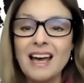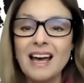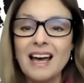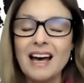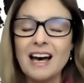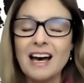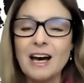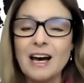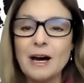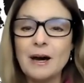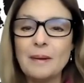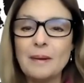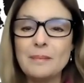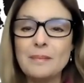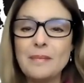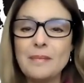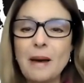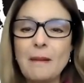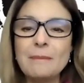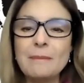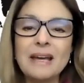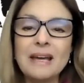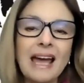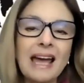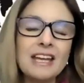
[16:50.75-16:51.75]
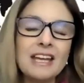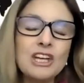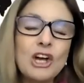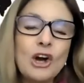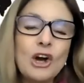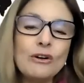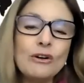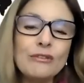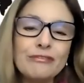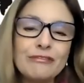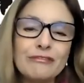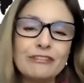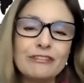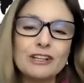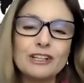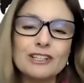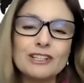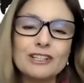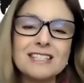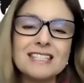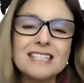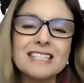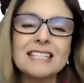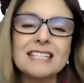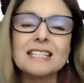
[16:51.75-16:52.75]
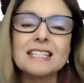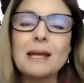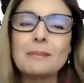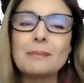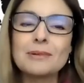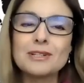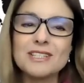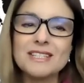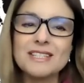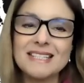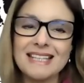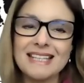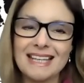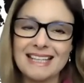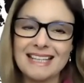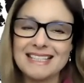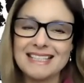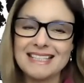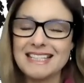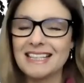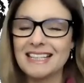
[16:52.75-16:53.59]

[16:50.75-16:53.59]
Um, but I go first to number six,